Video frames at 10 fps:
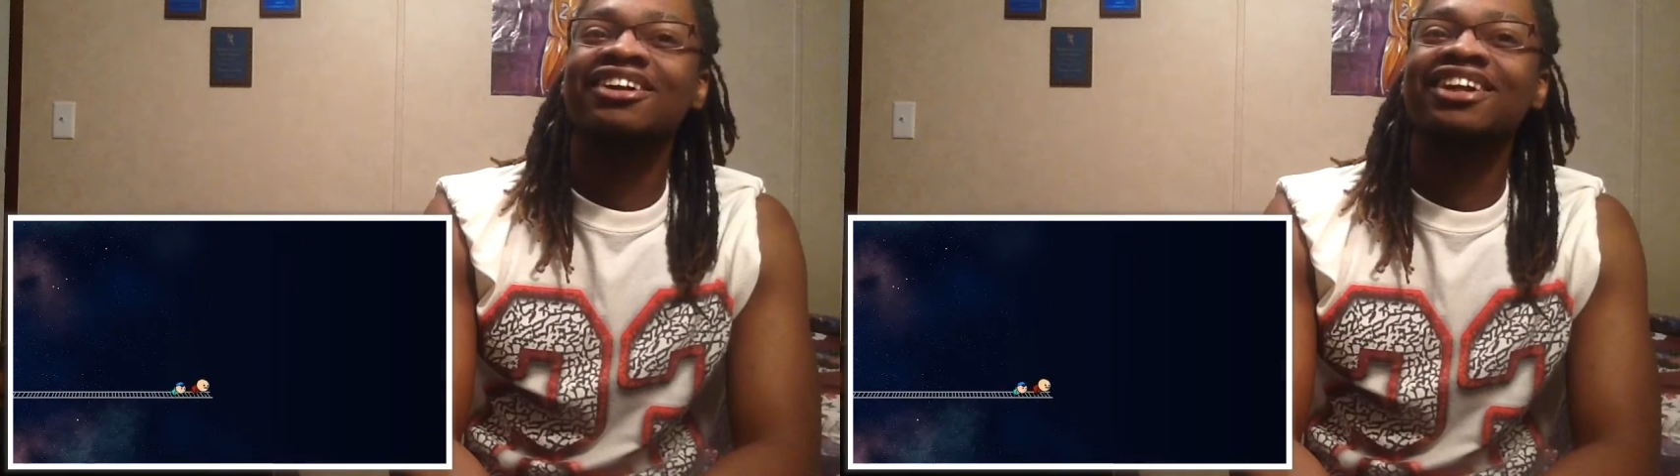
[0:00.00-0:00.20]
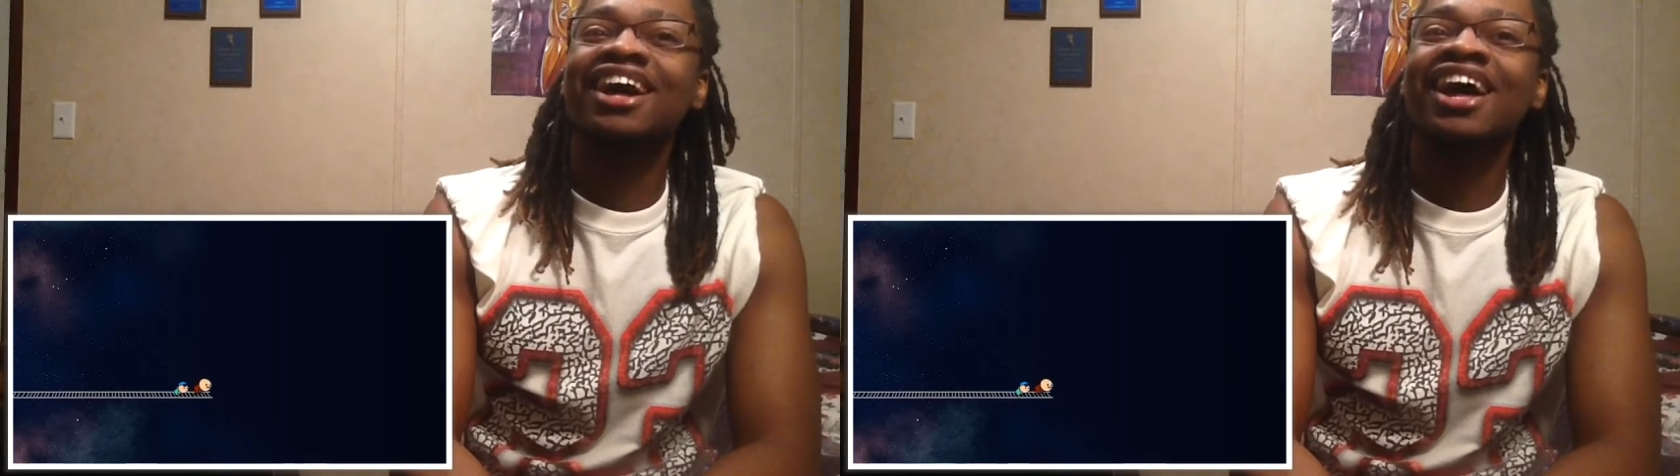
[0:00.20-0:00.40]

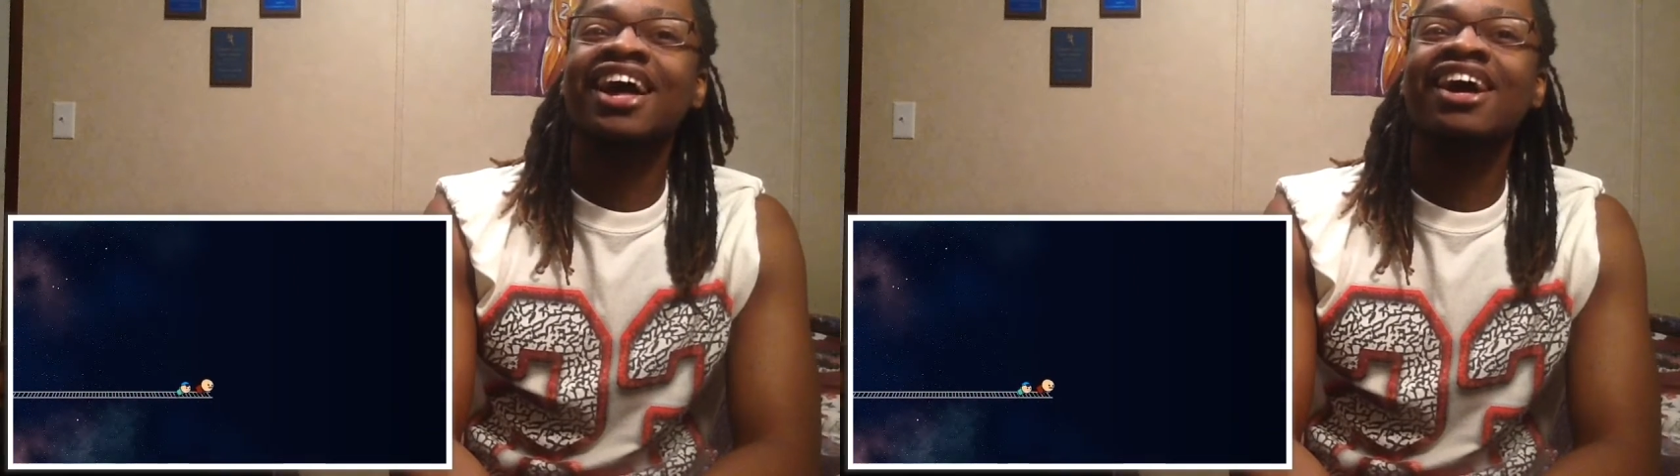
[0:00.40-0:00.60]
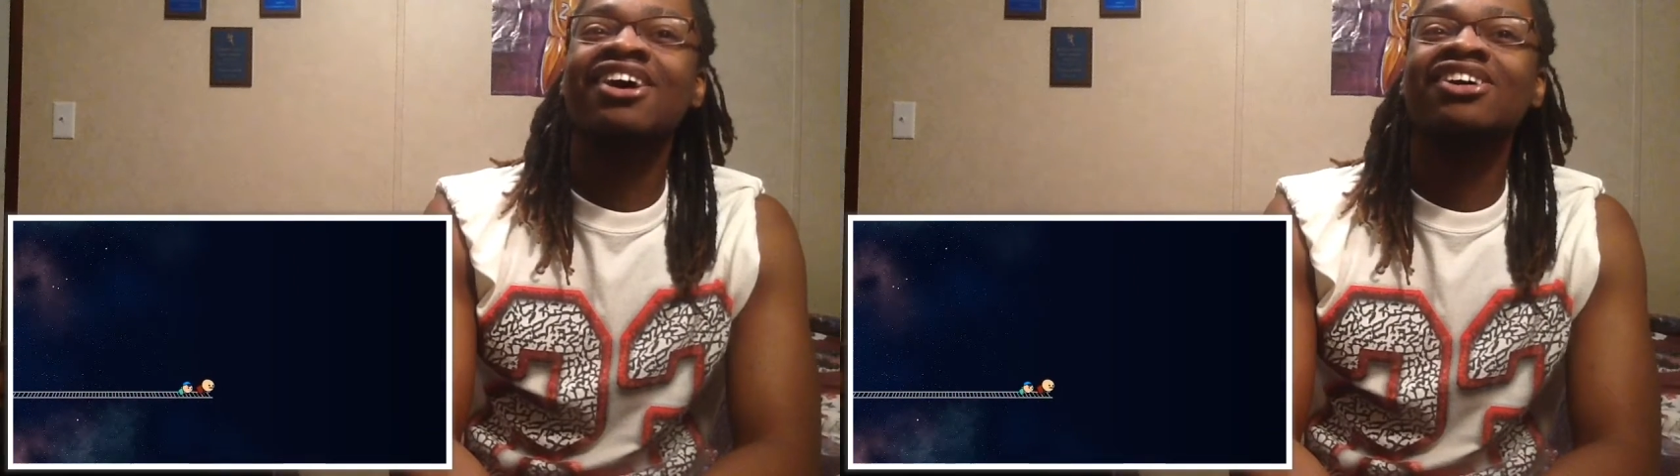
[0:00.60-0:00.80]

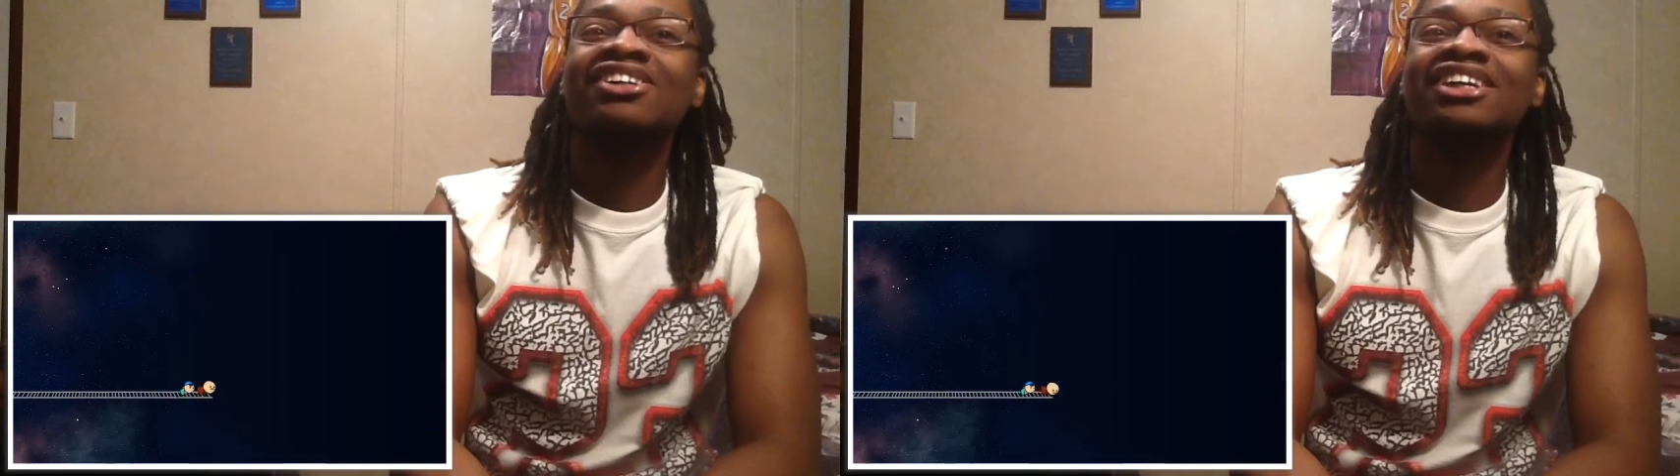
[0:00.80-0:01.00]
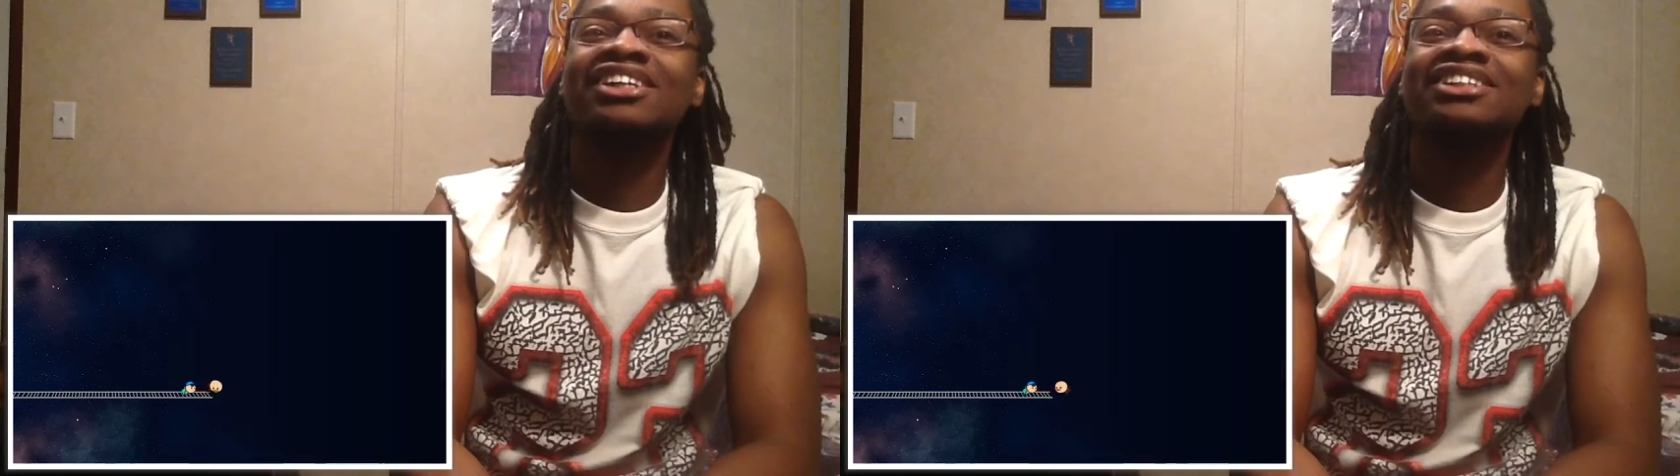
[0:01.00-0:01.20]

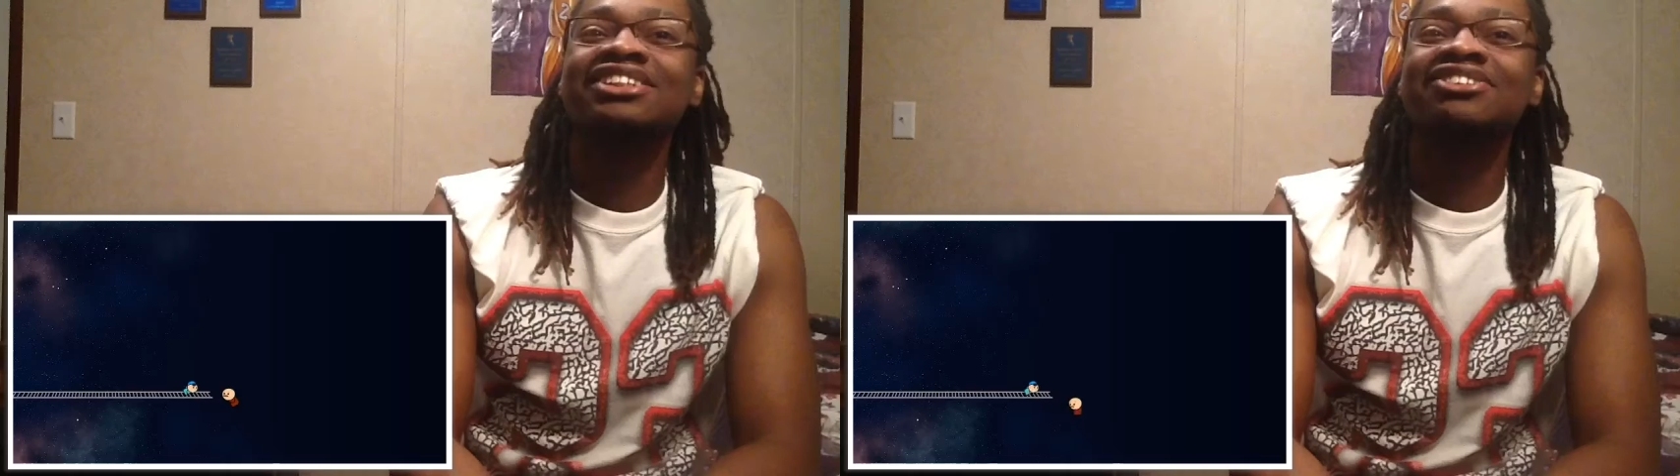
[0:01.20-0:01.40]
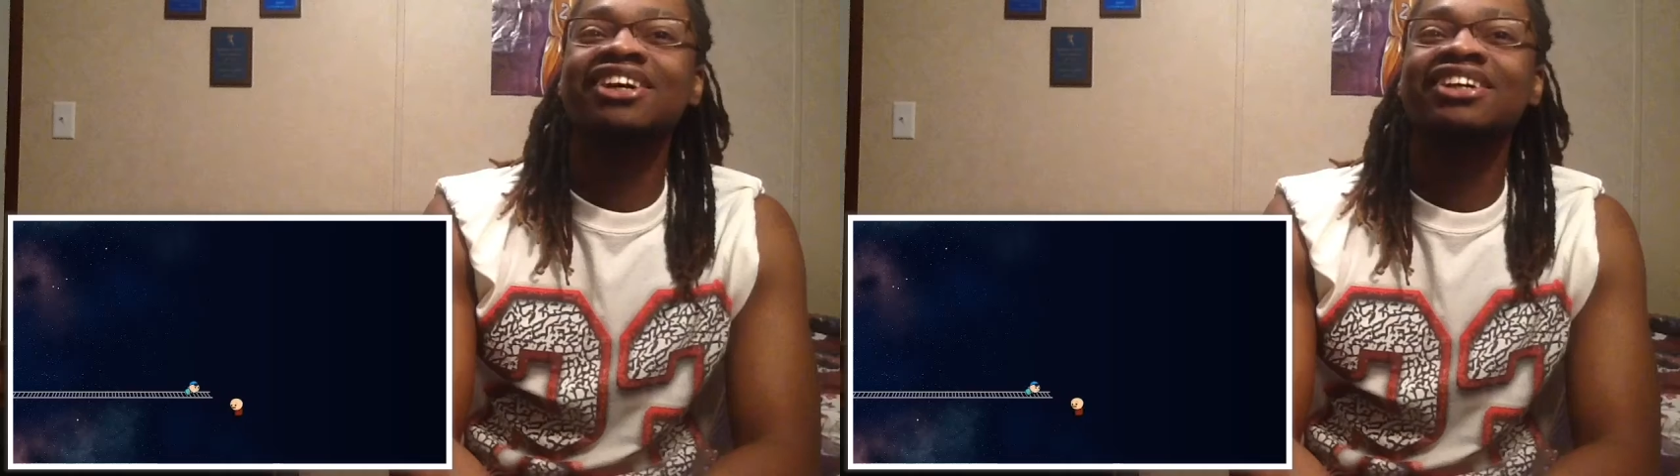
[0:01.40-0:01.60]
Damn, this
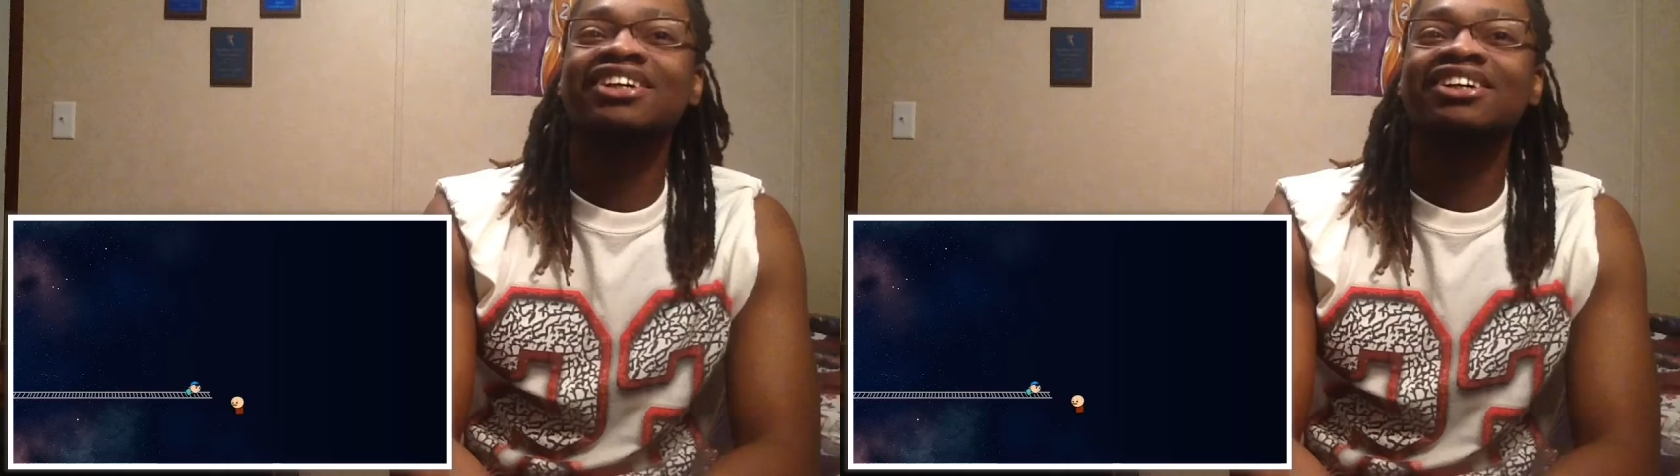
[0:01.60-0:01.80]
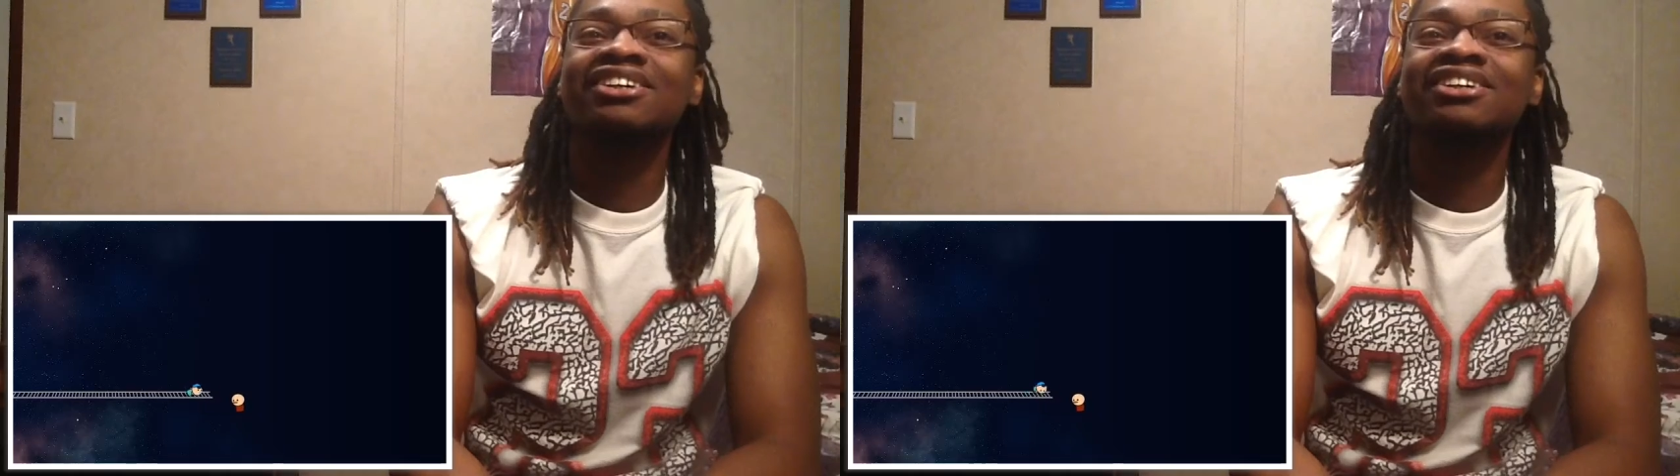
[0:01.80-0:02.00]
seat right
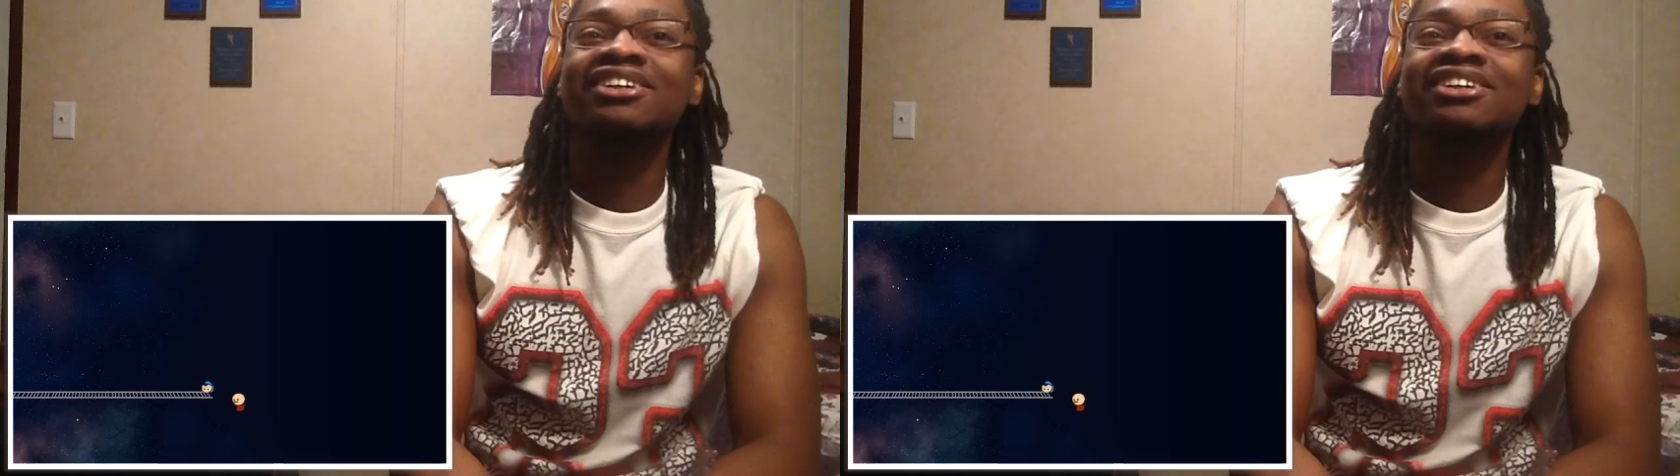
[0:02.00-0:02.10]
there.